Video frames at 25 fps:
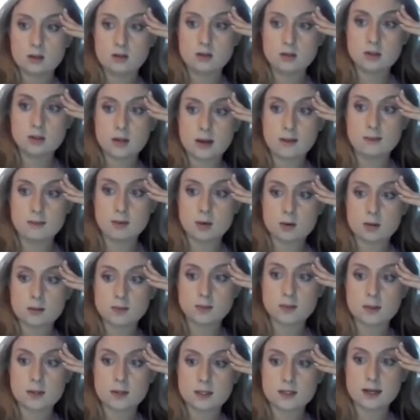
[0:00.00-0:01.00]
You do get
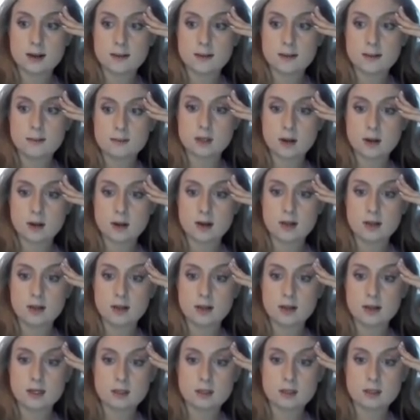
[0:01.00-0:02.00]
multiple attempts
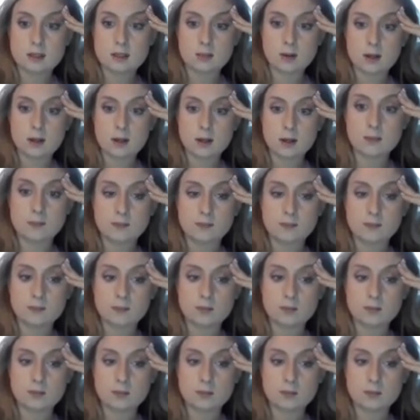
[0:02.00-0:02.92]
on this one.